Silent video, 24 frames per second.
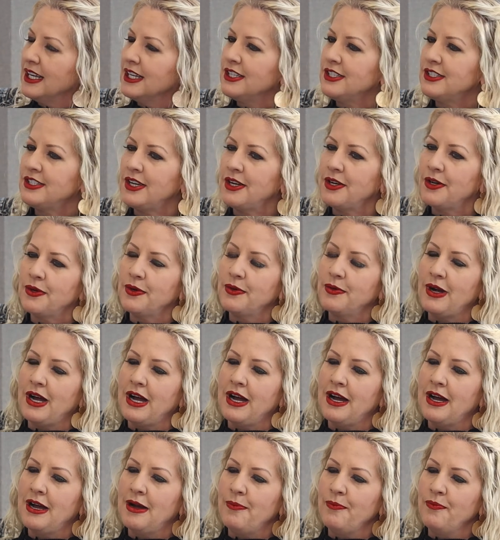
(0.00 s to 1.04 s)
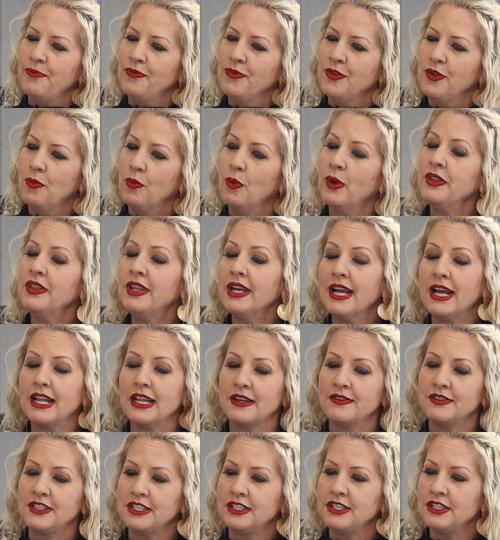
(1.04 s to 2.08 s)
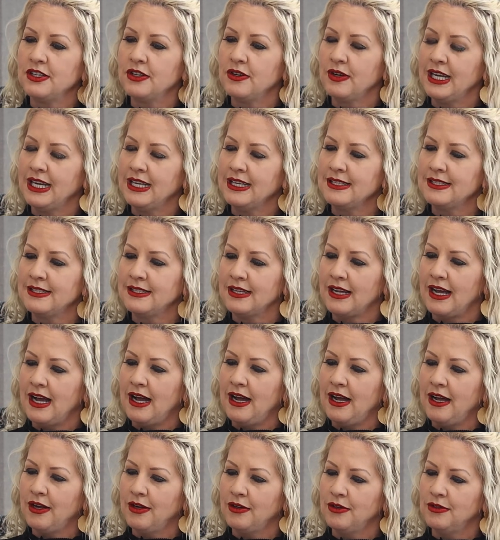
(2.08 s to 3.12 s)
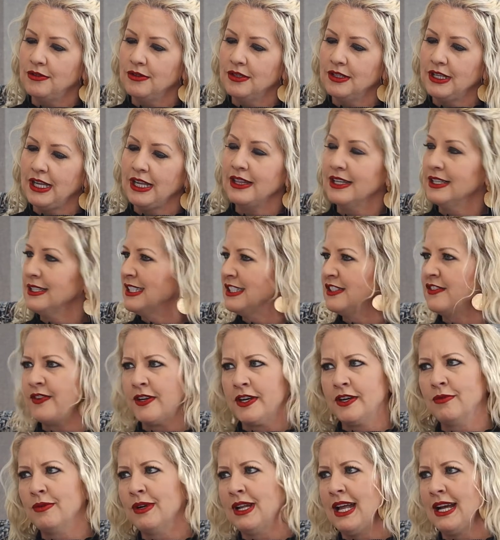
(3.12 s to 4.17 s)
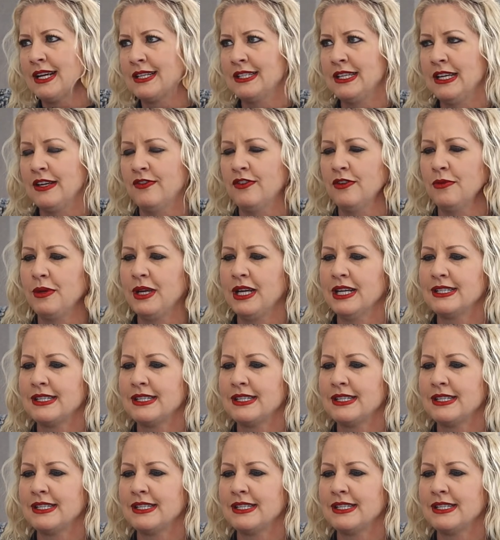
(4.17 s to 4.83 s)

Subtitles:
So one thing I love to do is and this is very relaxing for me,